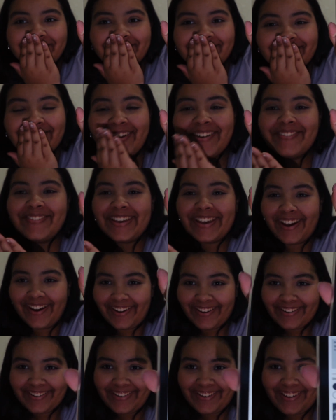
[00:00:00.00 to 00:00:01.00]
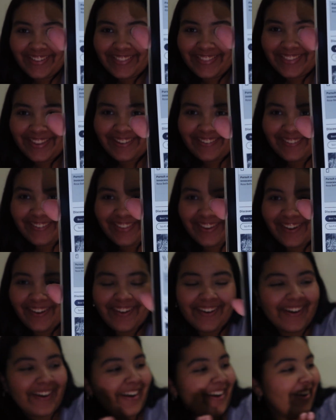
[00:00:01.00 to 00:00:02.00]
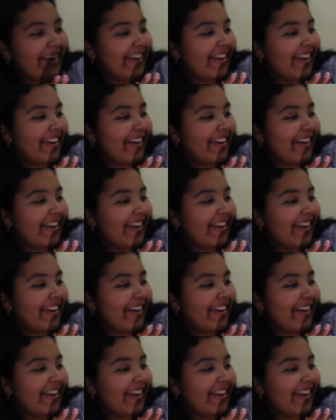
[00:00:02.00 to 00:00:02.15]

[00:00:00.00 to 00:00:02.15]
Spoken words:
Oh my god. There they are.